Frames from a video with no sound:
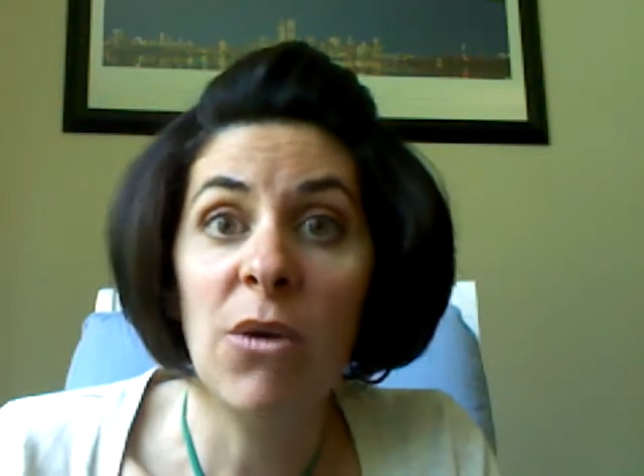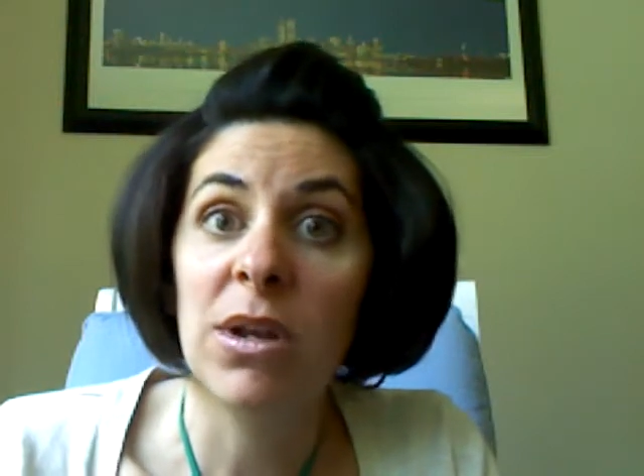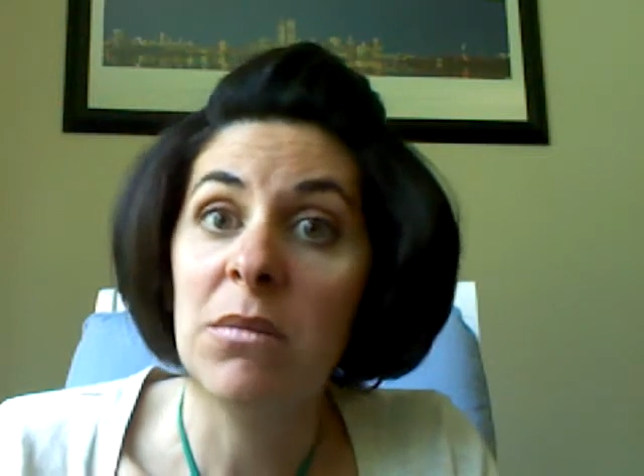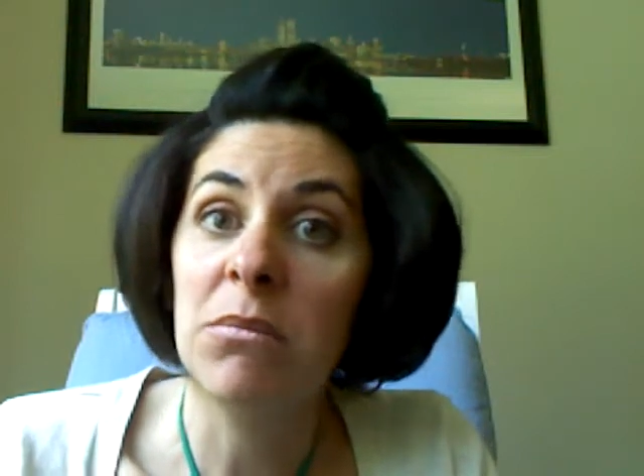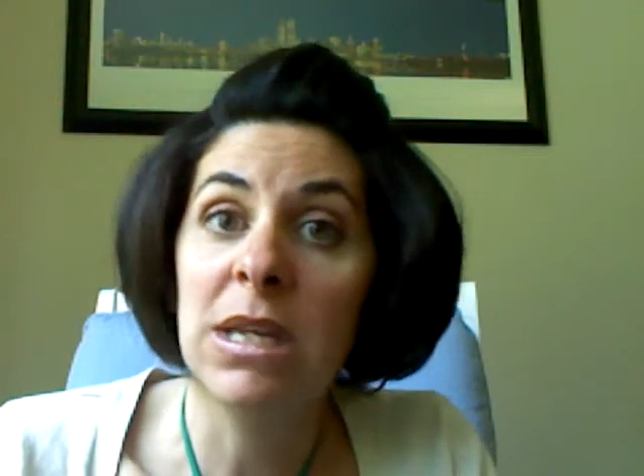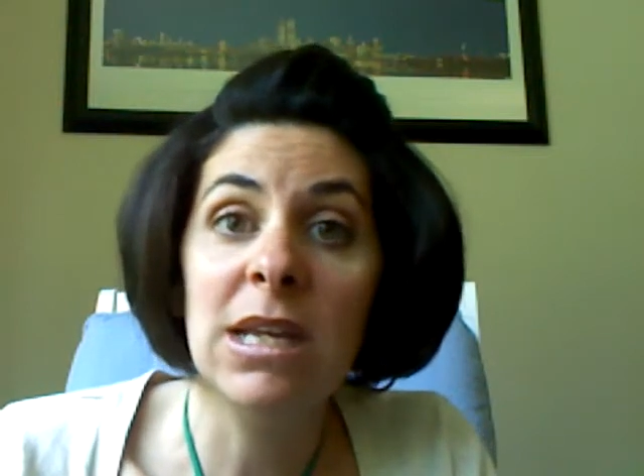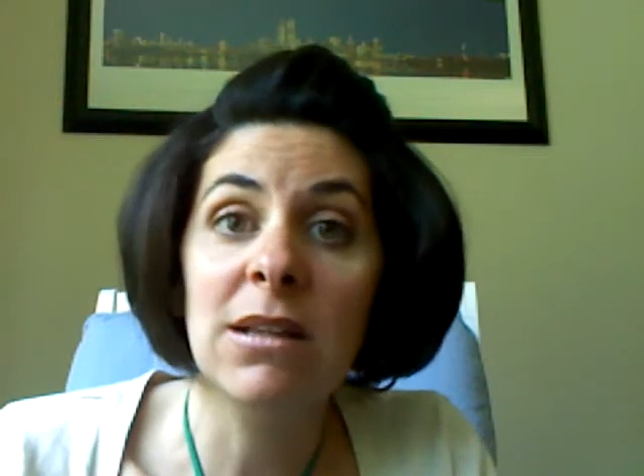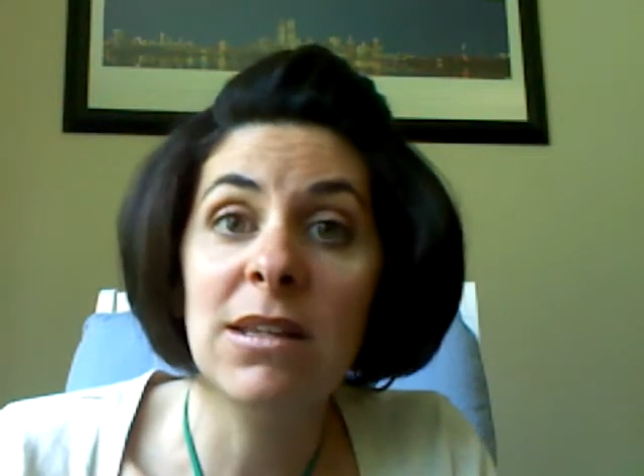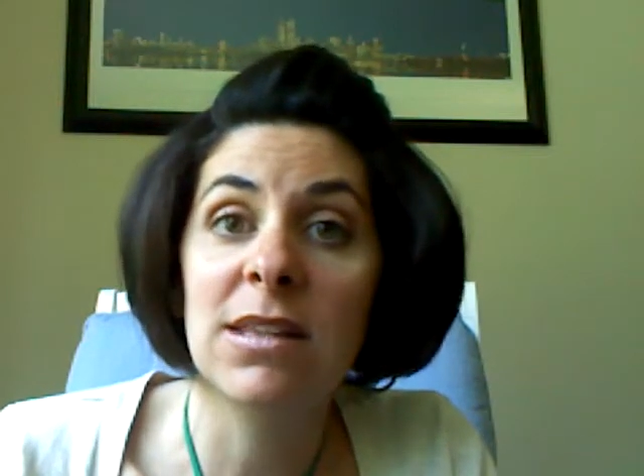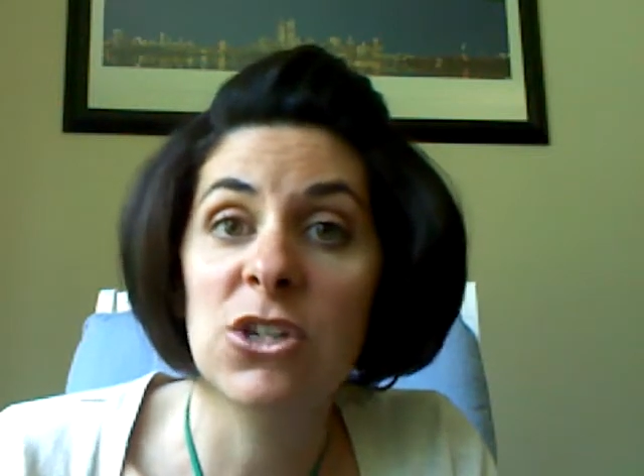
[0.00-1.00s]
And
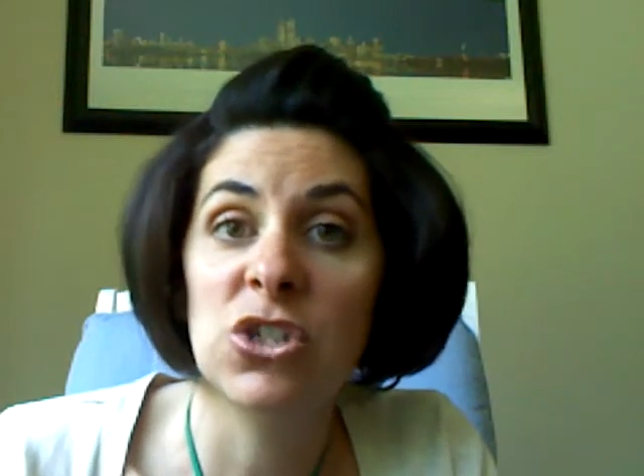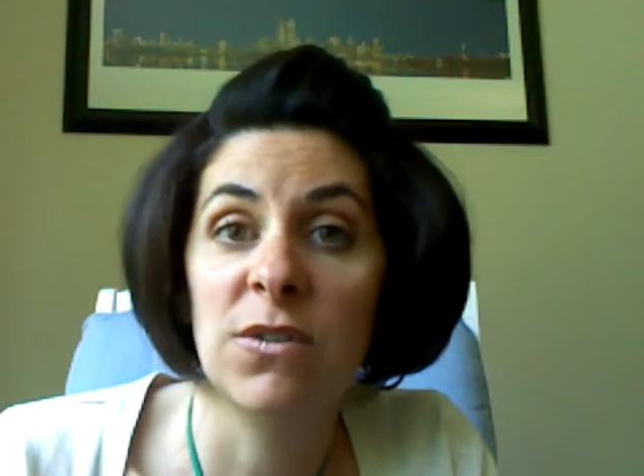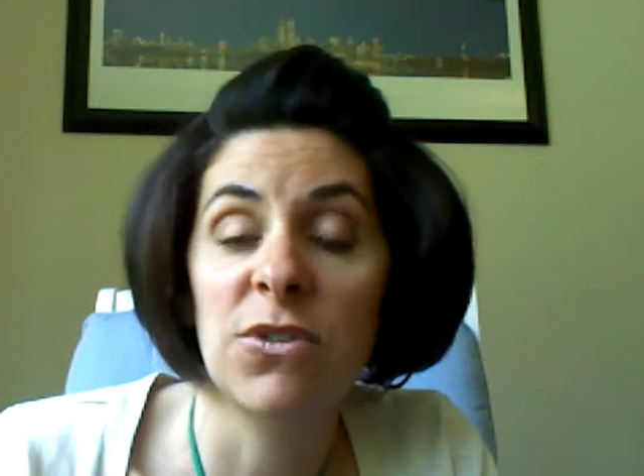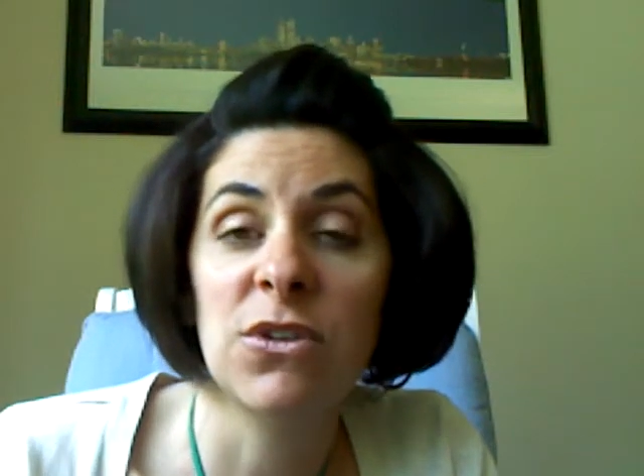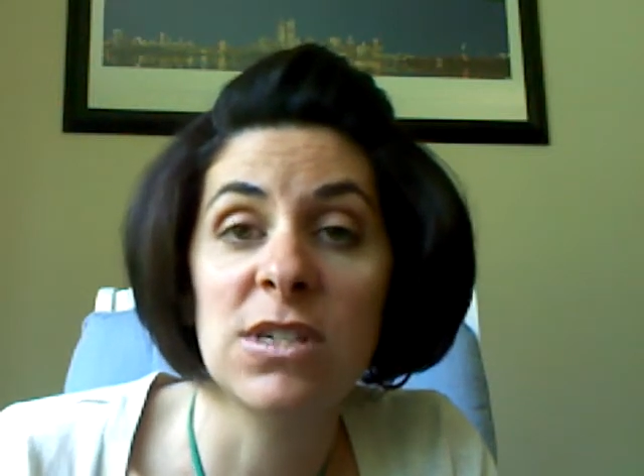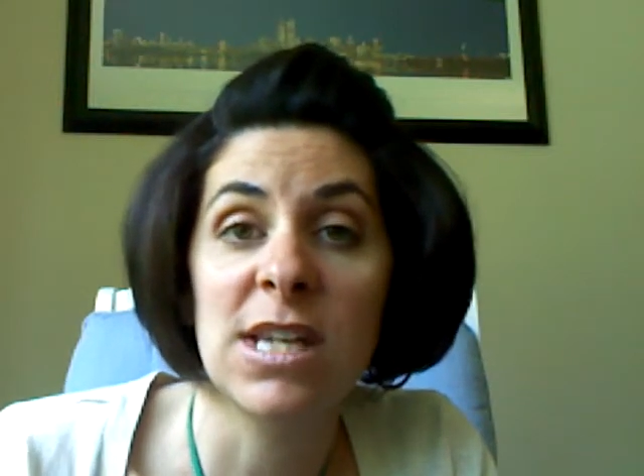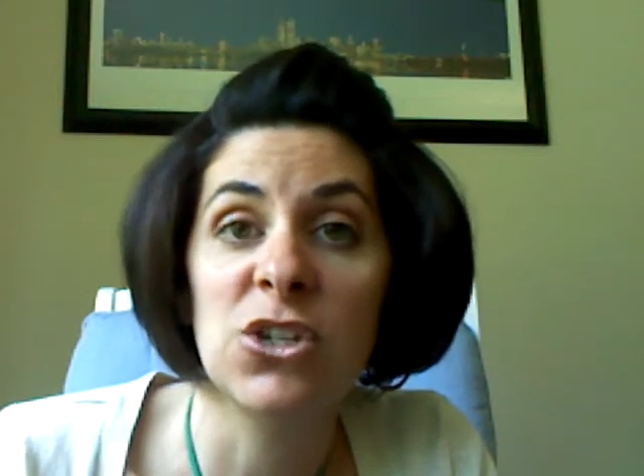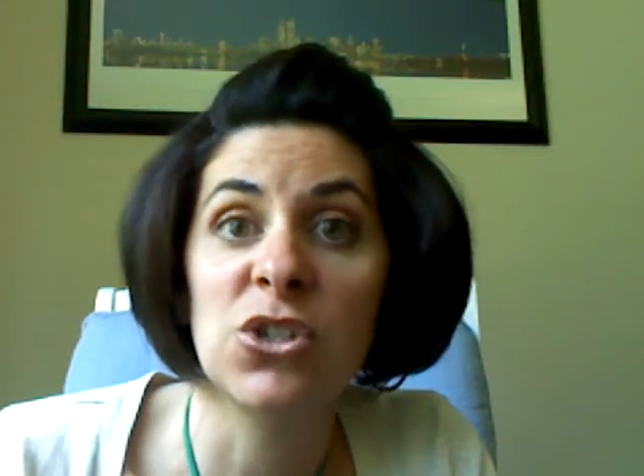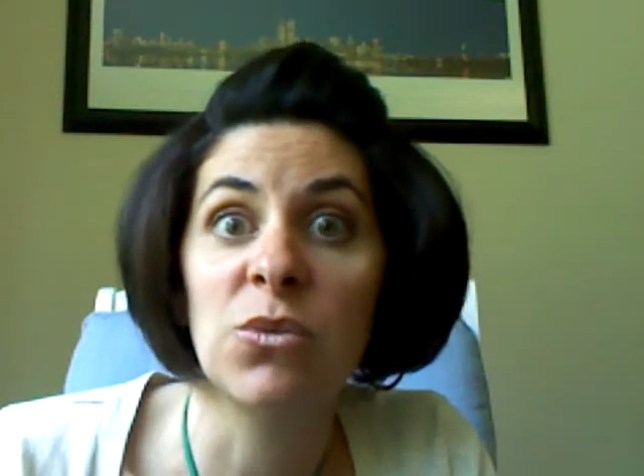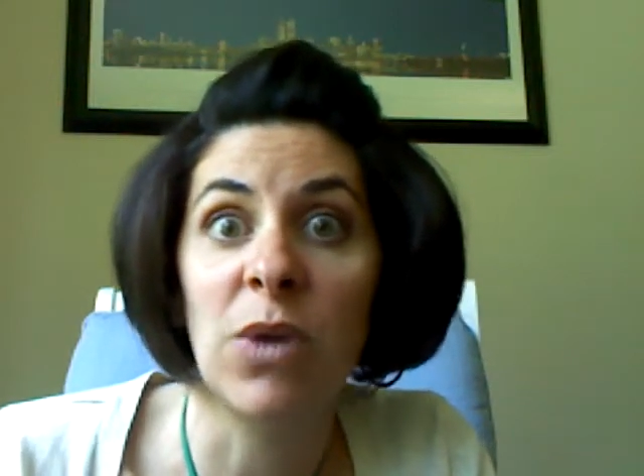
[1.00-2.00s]
immediately they shift their
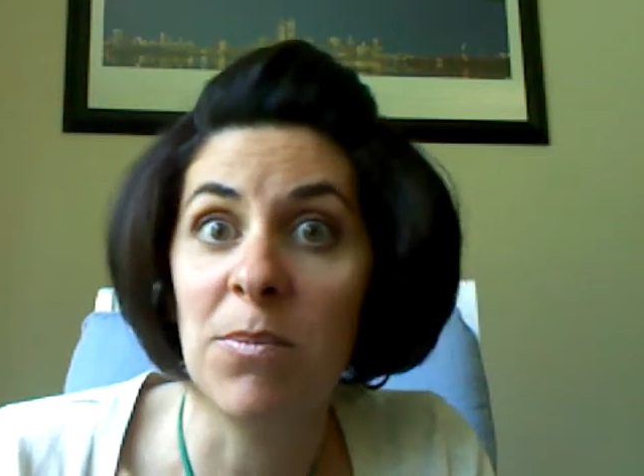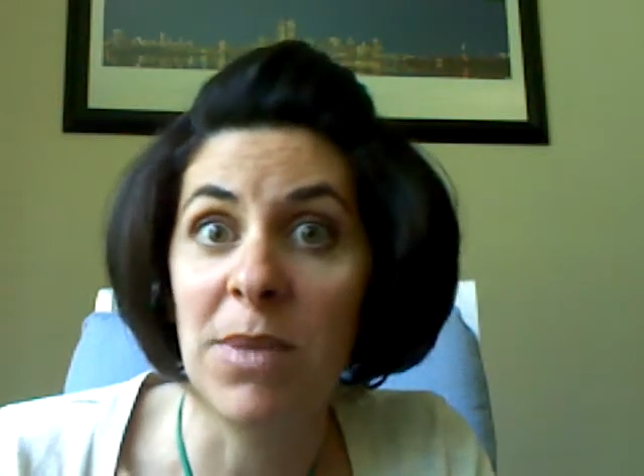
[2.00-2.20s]
attention right